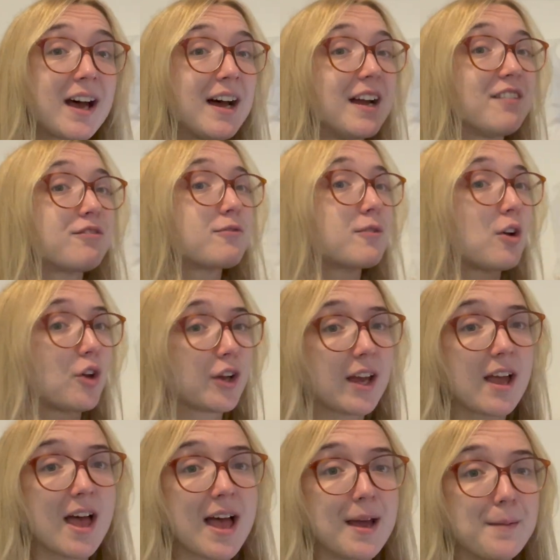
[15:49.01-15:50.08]
I've got
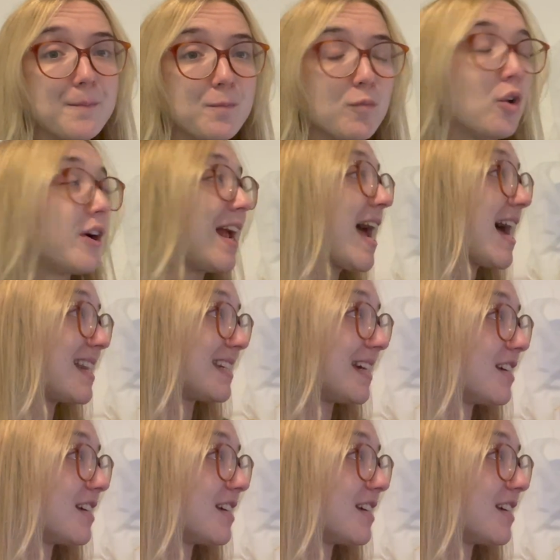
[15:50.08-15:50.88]
it, um, or I had it,